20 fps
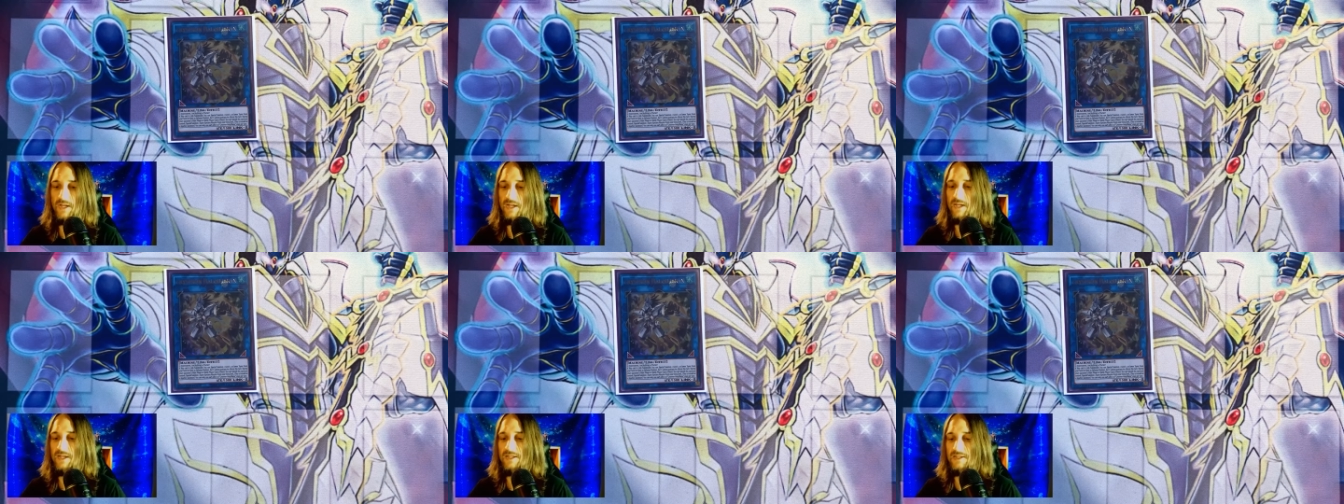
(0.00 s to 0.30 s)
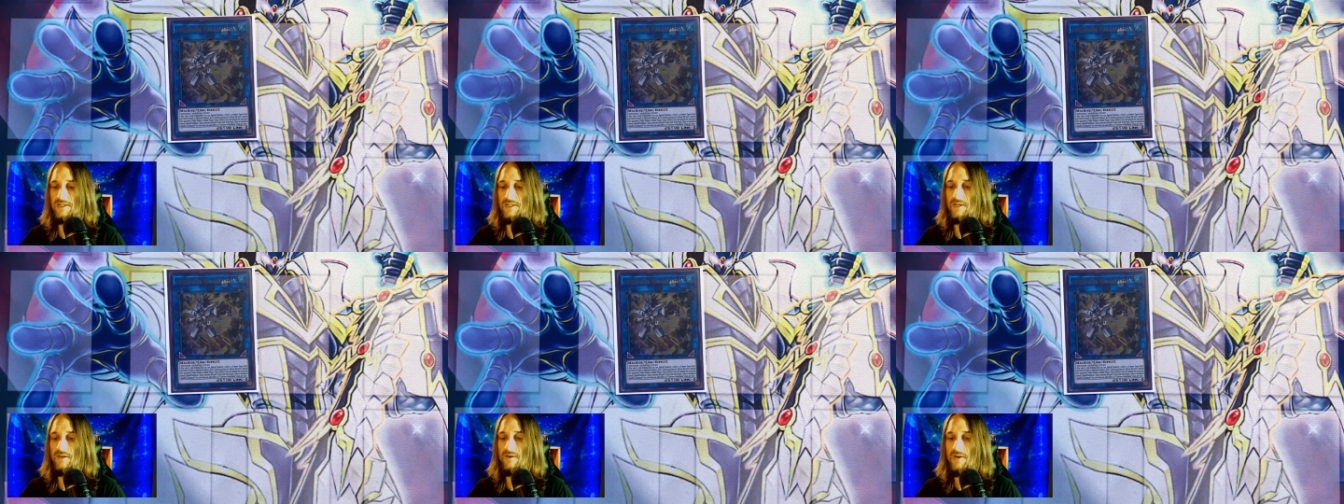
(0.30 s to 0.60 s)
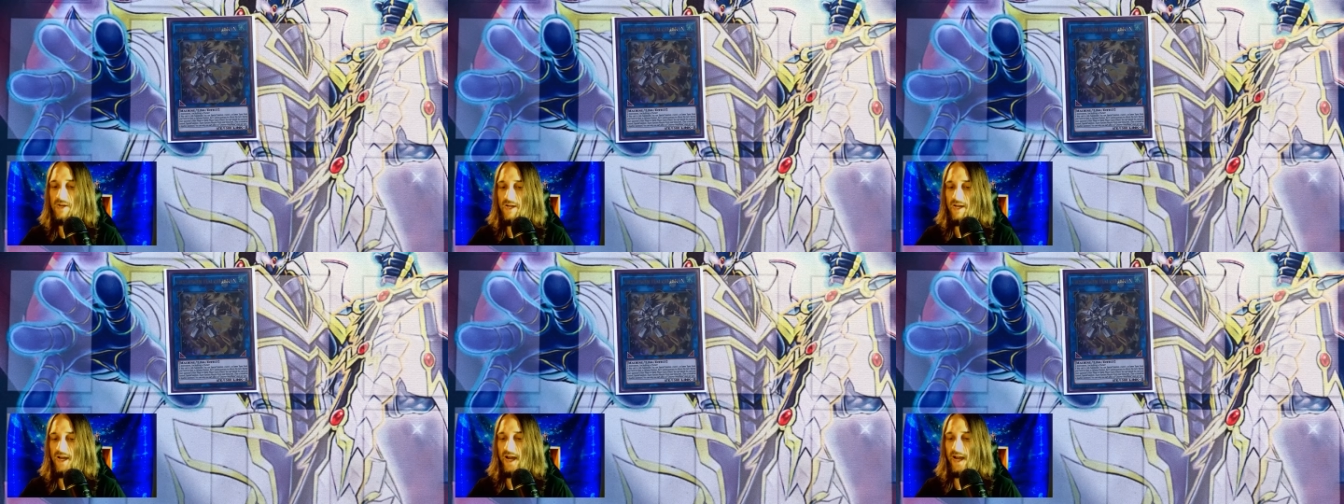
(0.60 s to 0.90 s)
So
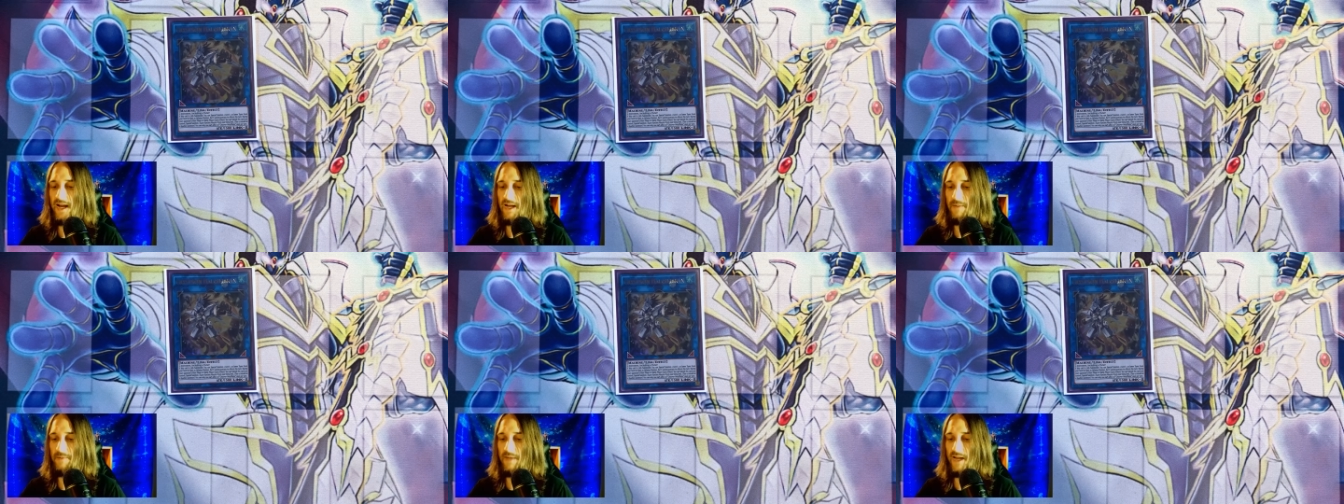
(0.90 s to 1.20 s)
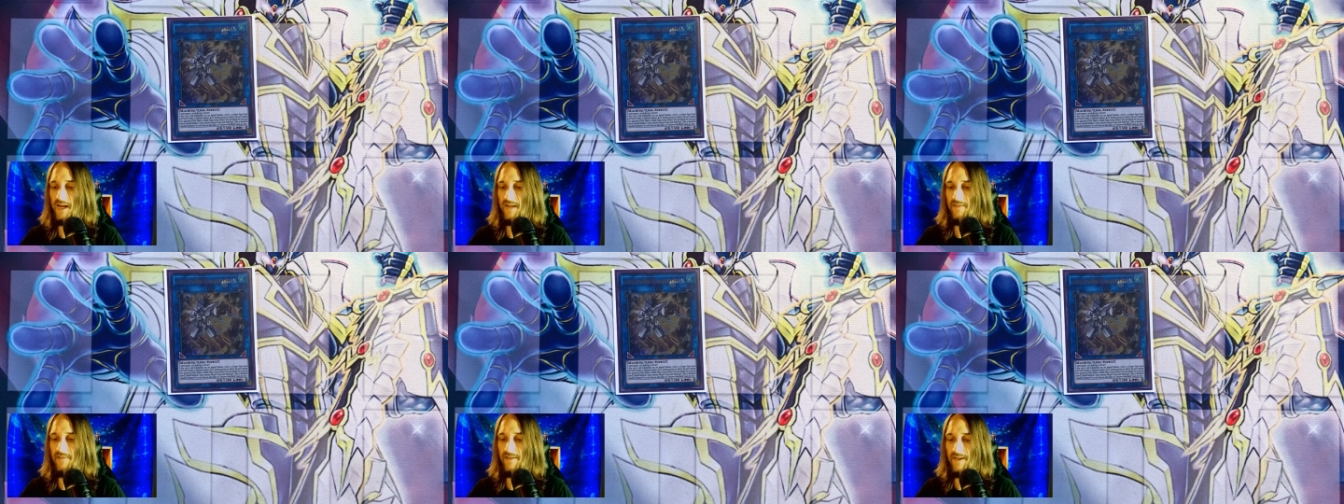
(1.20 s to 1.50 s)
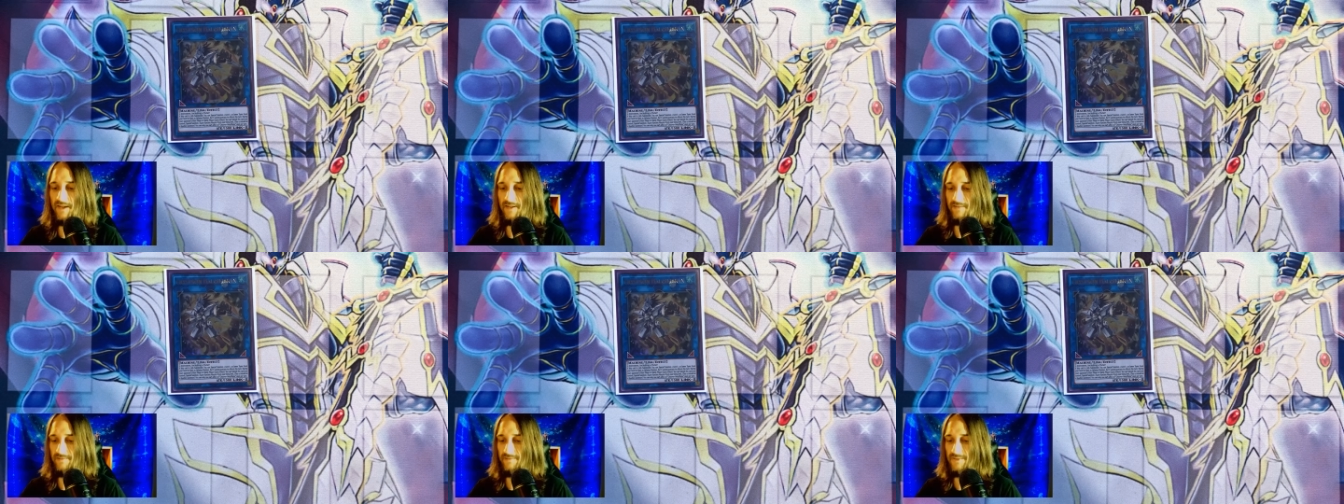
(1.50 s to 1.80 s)
I end up getting
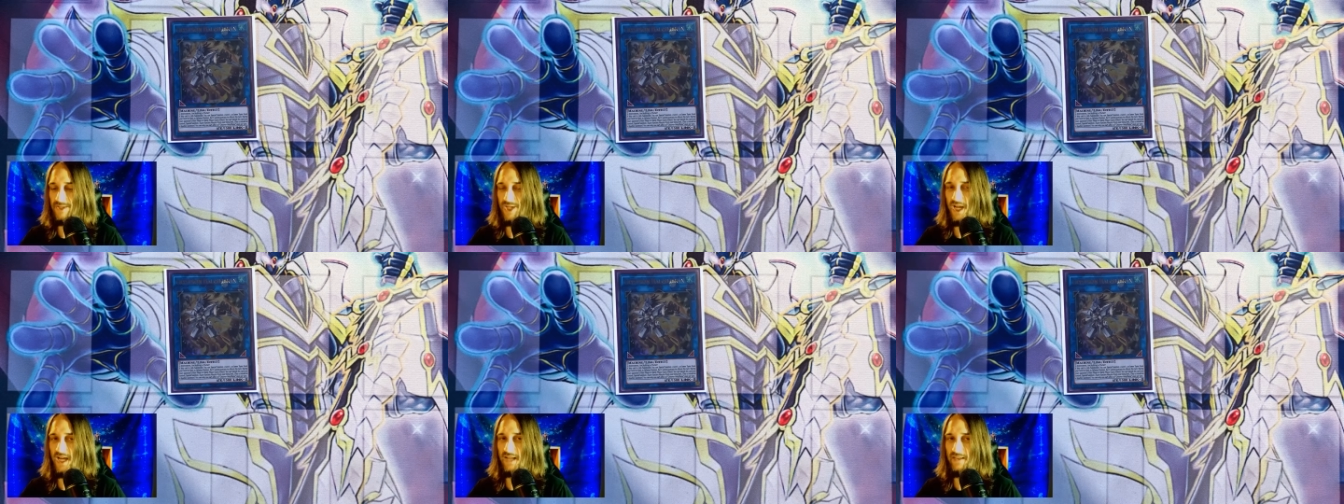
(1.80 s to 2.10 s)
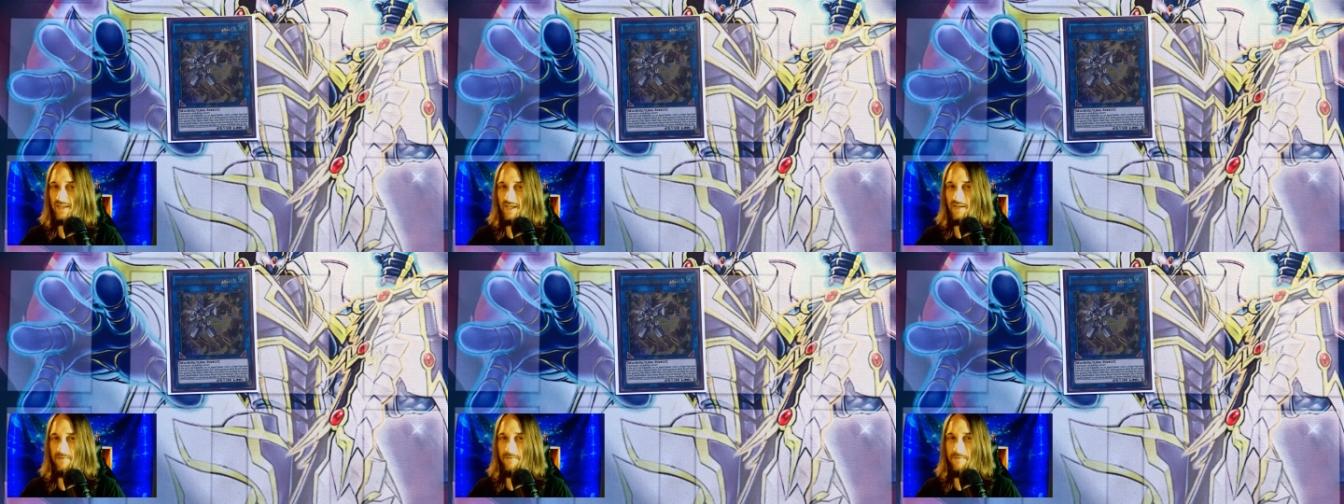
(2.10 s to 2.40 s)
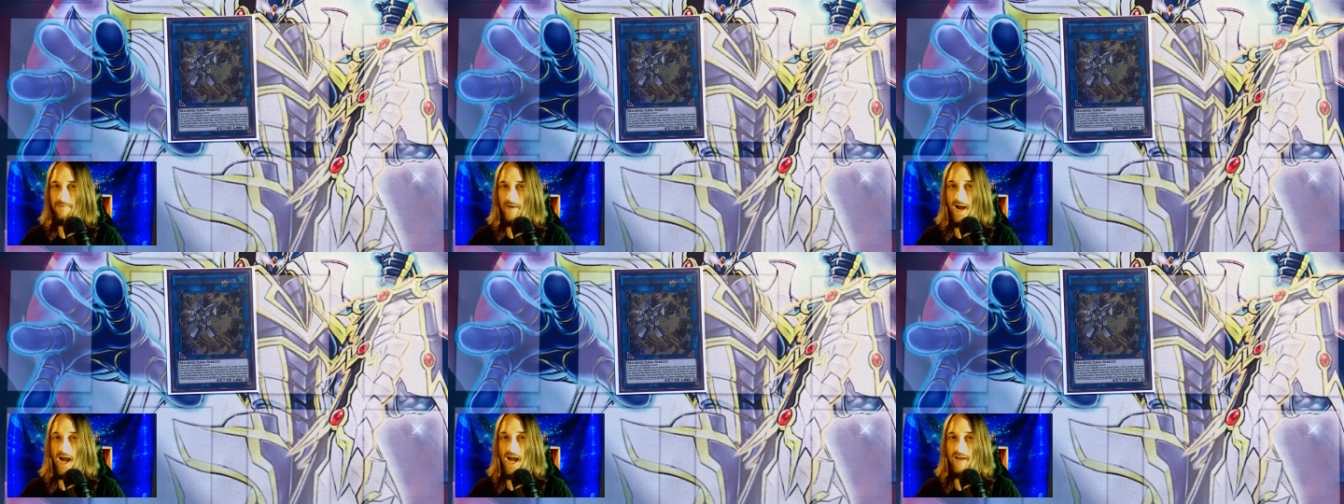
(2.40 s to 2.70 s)
like chain link
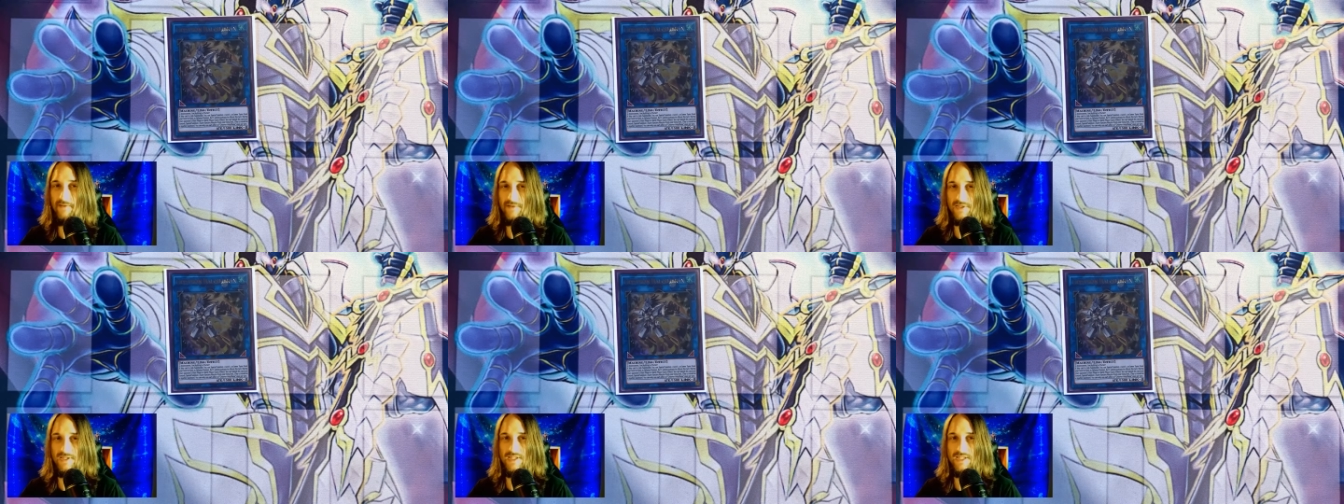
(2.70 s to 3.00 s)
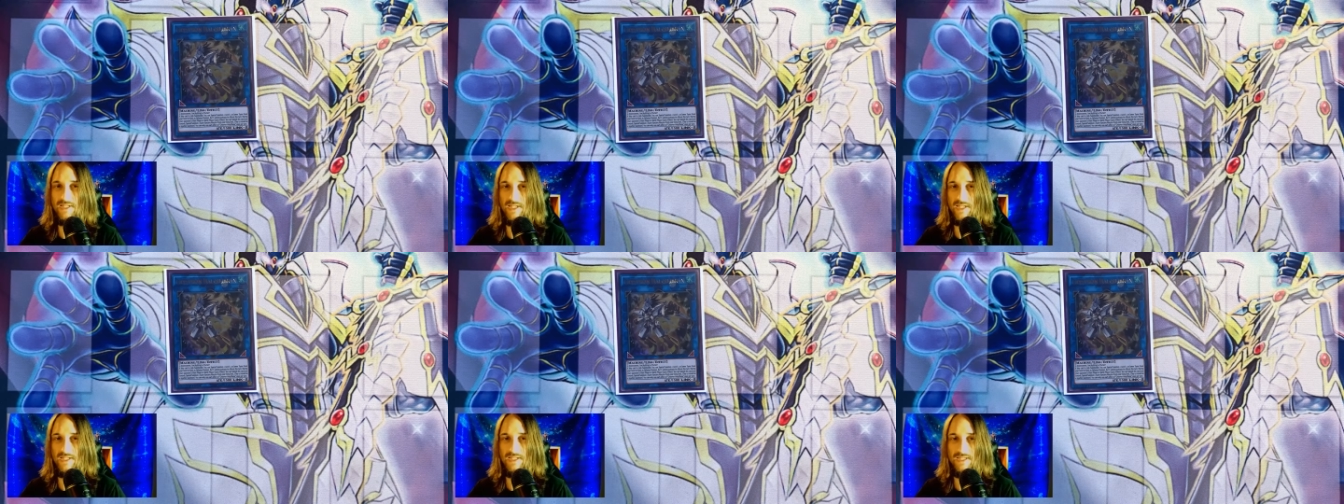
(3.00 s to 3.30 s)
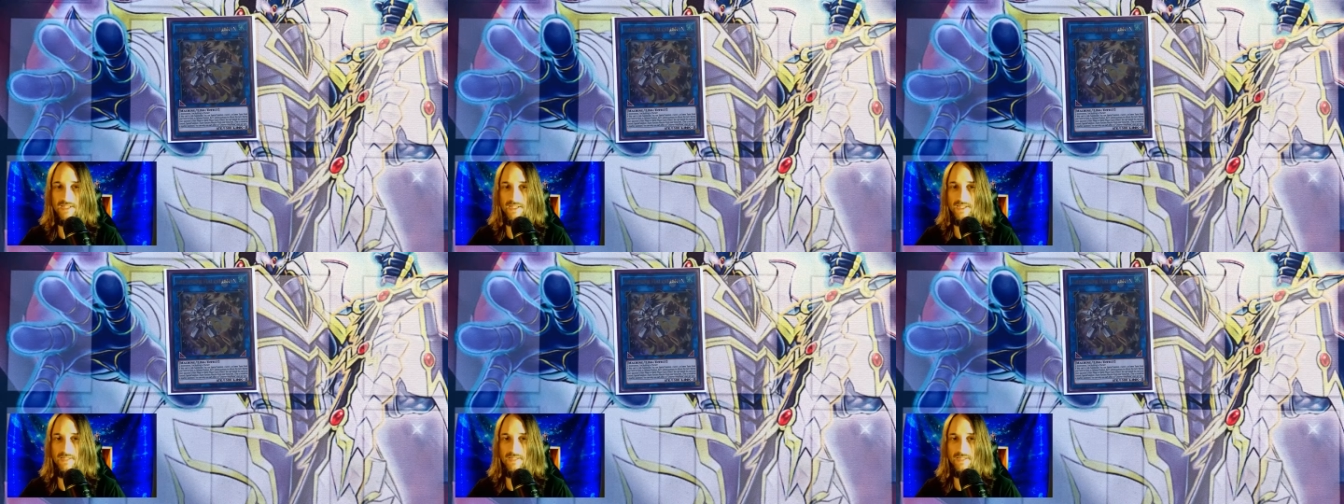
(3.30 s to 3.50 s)
5s and 6s,